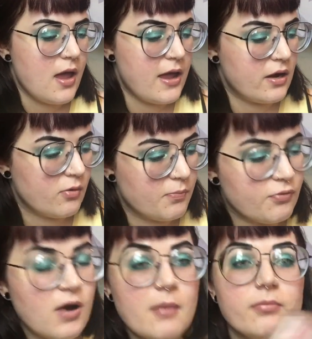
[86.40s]
it'll
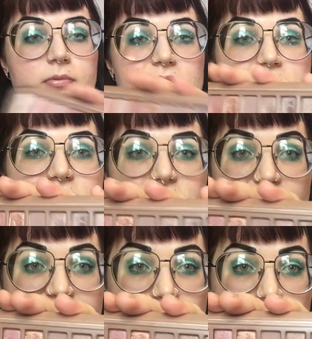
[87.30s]
probably be
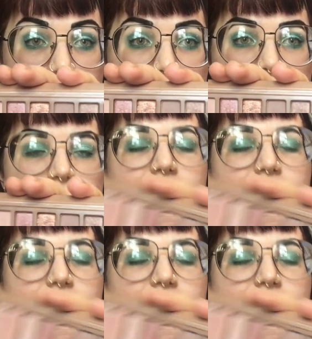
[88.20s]
Liar.